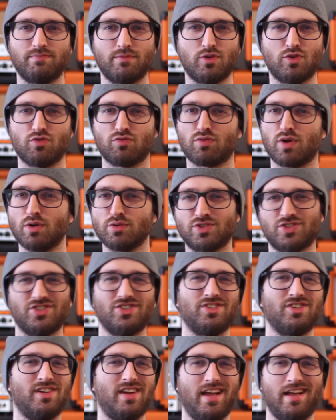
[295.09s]

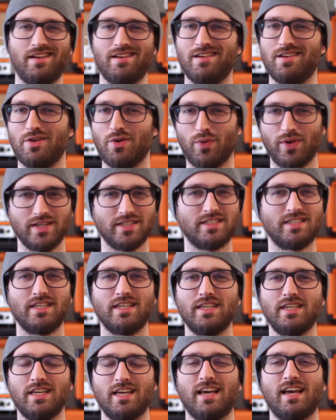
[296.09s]
grosser and
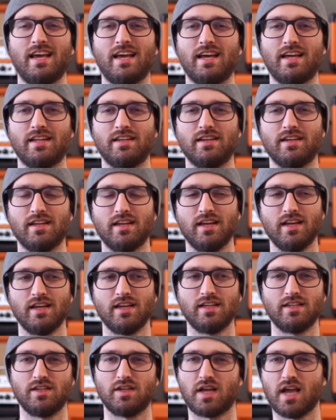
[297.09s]
noisy and
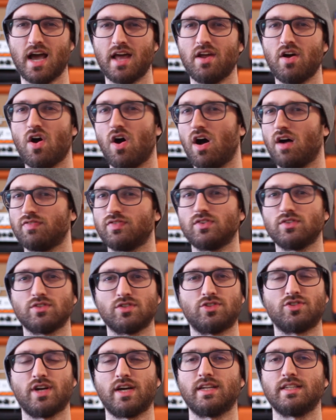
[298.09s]
kind of awful
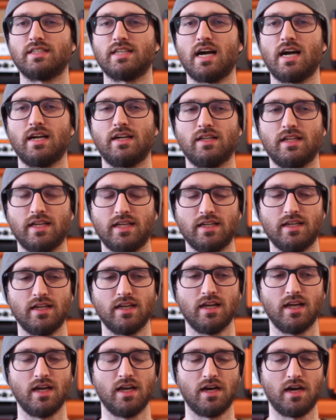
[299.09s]
to try to dial in.
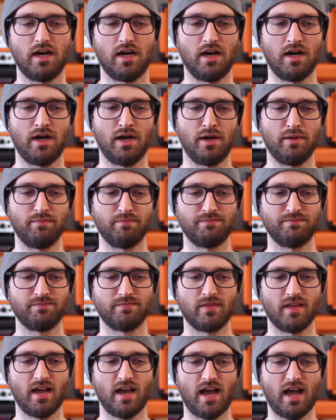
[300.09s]

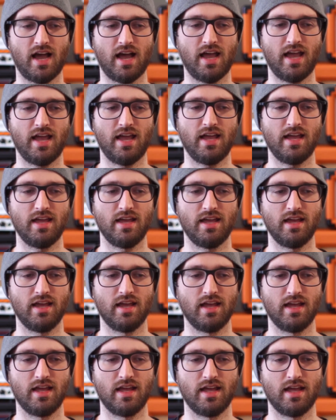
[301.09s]
I
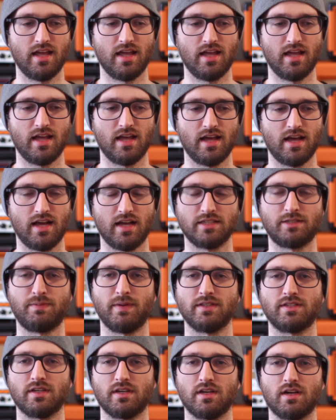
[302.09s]

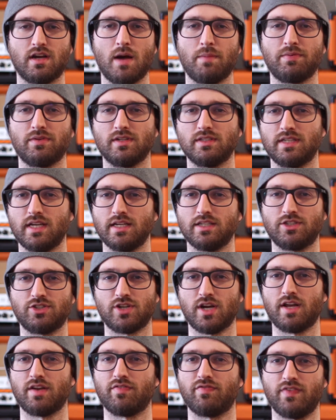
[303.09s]
spent a couple of days trying to